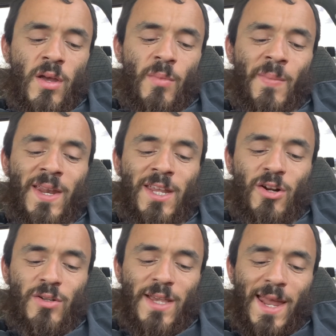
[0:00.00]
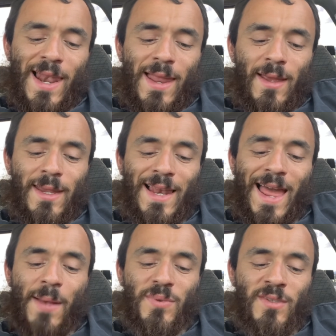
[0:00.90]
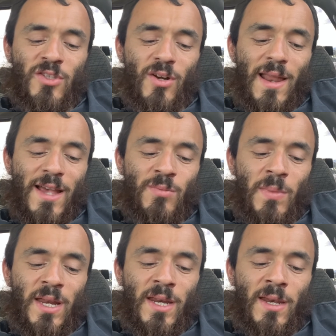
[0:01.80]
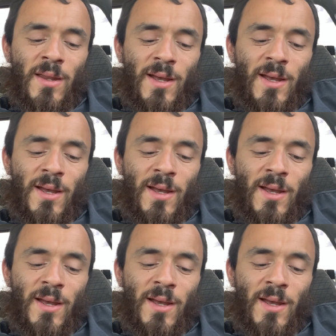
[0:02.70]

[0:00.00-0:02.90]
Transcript: But many years had elapsed since our last meeting.